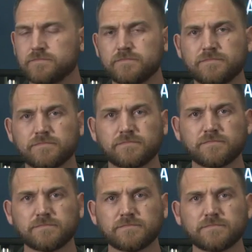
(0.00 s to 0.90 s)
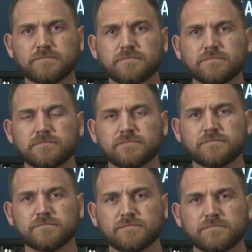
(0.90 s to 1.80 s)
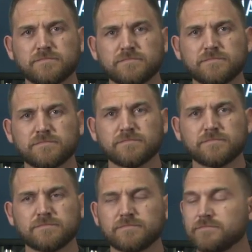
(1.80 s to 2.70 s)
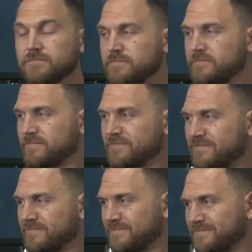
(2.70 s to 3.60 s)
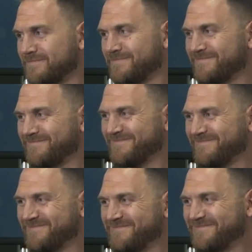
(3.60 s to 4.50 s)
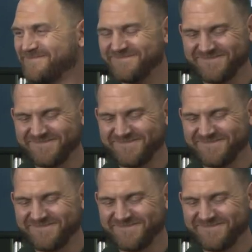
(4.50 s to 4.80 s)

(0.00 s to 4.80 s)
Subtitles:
(not speaking)